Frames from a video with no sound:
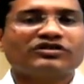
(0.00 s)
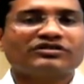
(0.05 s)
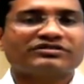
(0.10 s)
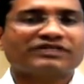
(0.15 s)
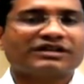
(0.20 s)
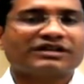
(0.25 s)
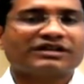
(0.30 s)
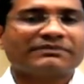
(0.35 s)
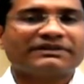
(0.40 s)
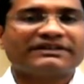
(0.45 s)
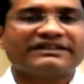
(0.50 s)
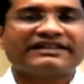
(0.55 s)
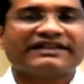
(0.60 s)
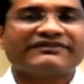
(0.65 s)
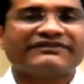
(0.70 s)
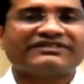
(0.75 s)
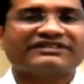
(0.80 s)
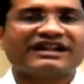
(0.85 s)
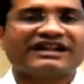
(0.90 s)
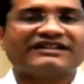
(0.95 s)
companies
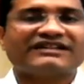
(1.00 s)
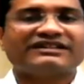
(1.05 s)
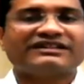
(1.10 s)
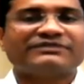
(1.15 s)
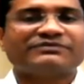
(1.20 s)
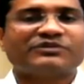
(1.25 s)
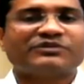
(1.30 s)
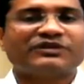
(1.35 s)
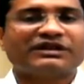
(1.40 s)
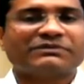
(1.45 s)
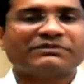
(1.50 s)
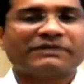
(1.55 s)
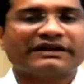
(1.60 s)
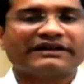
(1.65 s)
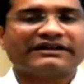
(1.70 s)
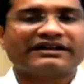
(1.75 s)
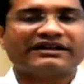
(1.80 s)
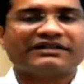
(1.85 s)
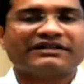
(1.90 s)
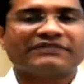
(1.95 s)
have started reporting
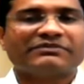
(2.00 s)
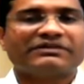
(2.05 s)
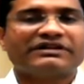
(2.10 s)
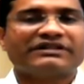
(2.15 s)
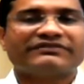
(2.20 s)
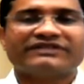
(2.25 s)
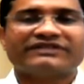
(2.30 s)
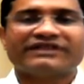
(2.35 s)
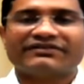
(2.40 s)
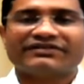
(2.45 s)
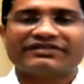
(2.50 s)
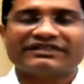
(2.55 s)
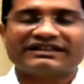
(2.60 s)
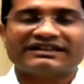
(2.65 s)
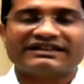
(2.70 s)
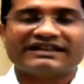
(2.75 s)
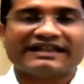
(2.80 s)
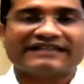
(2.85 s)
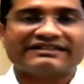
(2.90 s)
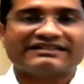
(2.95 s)
better numbers. We have
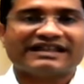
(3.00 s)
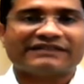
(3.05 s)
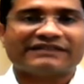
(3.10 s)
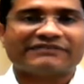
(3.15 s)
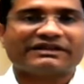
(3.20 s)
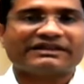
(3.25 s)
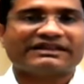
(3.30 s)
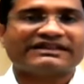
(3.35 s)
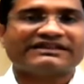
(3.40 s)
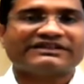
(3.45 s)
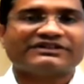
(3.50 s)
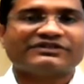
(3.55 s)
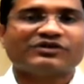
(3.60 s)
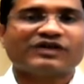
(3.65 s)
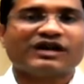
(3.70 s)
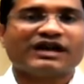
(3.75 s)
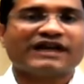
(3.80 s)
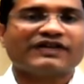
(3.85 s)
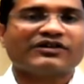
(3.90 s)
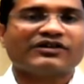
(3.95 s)
seen Nasdaq making new
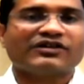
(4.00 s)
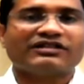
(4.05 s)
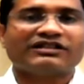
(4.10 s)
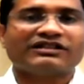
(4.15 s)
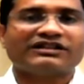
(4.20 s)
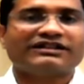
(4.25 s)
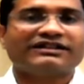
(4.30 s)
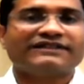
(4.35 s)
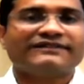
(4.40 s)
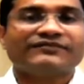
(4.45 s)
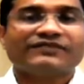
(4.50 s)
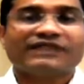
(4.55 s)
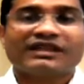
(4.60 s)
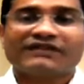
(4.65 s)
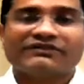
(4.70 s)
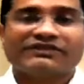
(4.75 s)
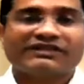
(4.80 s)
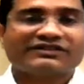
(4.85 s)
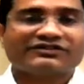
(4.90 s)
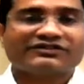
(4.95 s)
high. All the
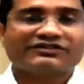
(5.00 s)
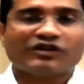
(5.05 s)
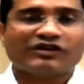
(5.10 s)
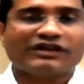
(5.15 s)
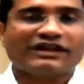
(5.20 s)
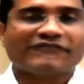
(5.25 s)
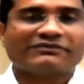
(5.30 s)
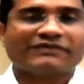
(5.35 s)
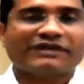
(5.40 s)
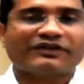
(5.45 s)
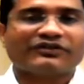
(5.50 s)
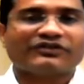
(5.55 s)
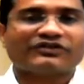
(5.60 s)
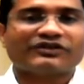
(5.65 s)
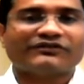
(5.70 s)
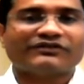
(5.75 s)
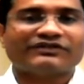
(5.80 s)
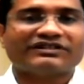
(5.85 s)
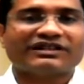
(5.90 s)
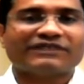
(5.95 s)
even a stock like
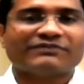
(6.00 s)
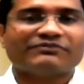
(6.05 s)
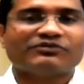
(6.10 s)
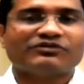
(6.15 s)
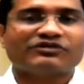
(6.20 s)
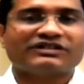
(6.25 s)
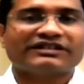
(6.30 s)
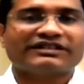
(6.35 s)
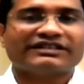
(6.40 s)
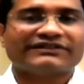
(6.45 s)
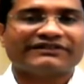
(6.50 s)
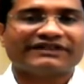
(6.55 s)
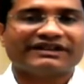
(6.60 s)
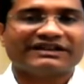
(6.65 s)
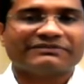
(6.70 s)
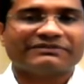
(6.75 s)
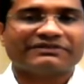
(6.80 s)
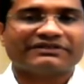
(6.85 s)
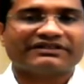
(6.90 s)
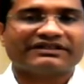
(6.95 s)
Microsoft is up more than seventy
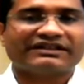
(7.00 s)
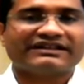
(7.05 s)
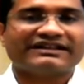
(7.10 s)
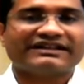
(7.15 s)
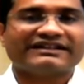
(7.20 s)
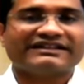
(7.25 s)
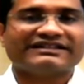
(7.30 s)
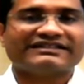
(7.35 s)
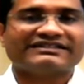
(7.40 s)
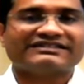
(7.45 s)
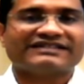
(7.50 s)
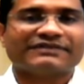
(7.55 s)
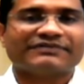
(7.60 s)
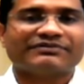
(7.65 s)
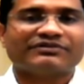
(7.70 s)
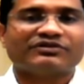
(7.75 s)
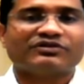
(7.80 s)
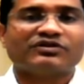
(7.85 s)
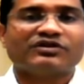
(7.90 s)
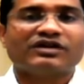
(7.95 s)
percent in a year's time.
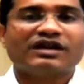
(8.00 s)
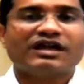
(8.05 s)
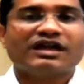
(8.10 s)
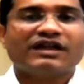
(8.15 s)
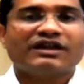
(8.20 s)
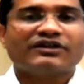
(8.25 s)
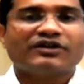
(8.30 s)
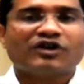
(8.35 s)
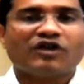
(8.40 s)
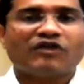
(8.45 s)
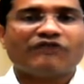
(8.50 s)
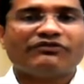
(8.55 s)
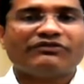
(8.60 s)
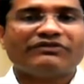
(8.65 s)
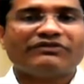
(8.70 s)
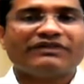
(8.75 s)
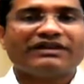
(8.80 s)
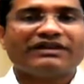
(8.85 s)
So now we will